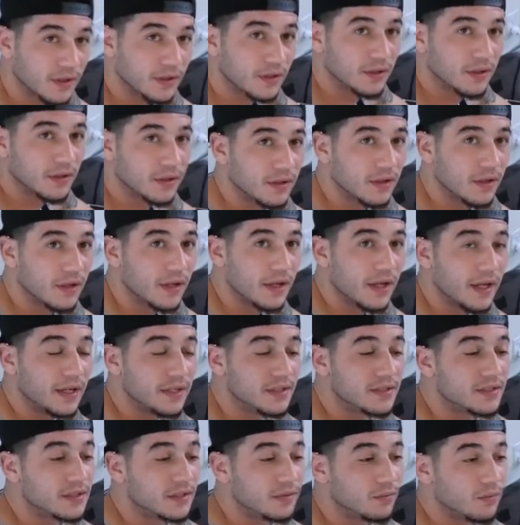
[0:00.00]
still won't even make
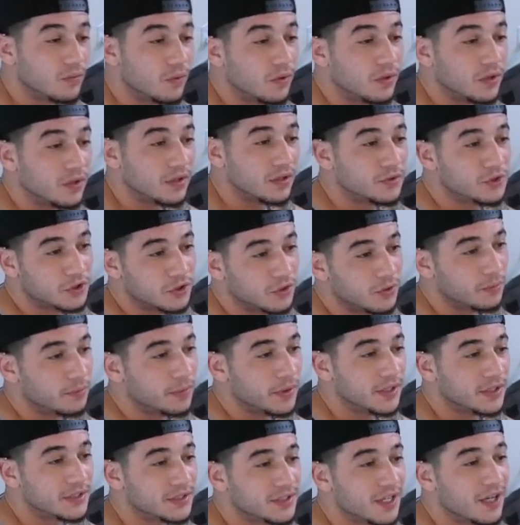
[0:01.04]
a dollar. Well, so true,
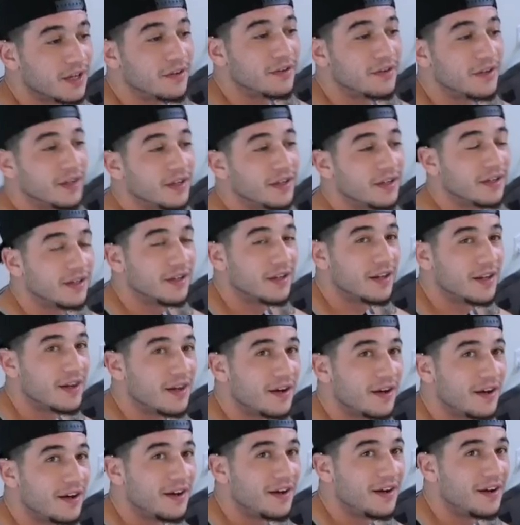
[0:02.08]
but you could probably buy yourself
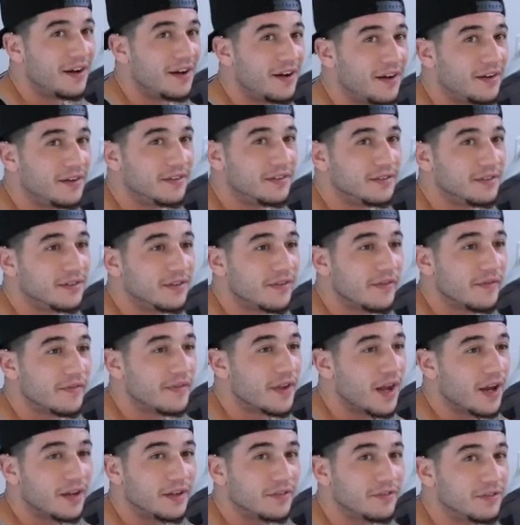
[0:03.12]
like a gumball.
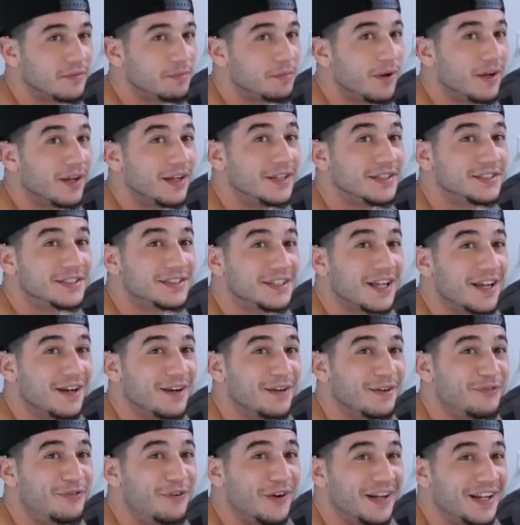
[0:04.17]
Not even. But instead of